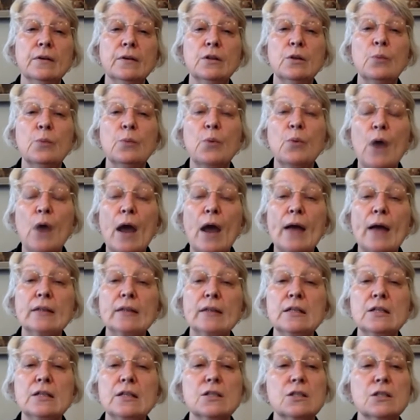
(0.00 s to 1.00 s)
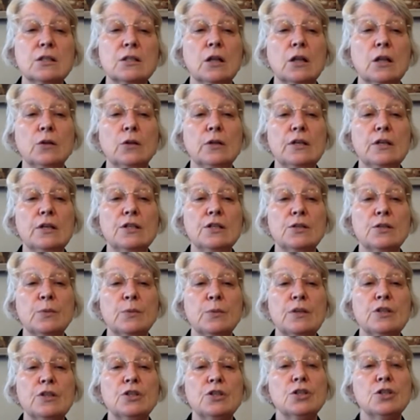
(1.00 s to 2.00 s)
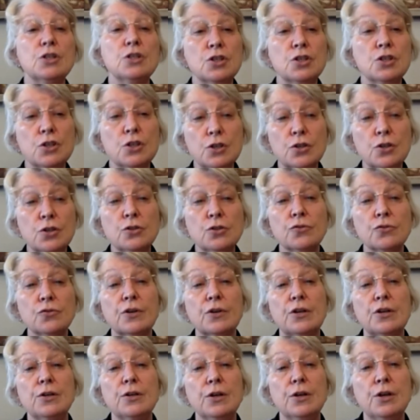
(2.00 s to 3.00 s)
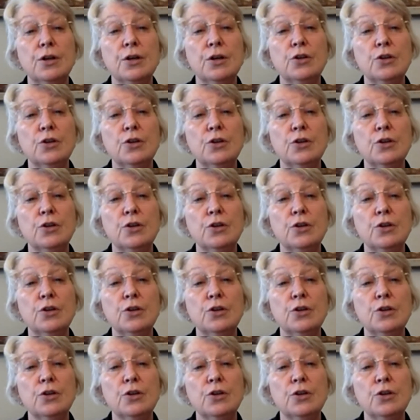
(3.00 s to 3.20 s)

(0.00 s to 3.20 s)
The practice slowly switched to children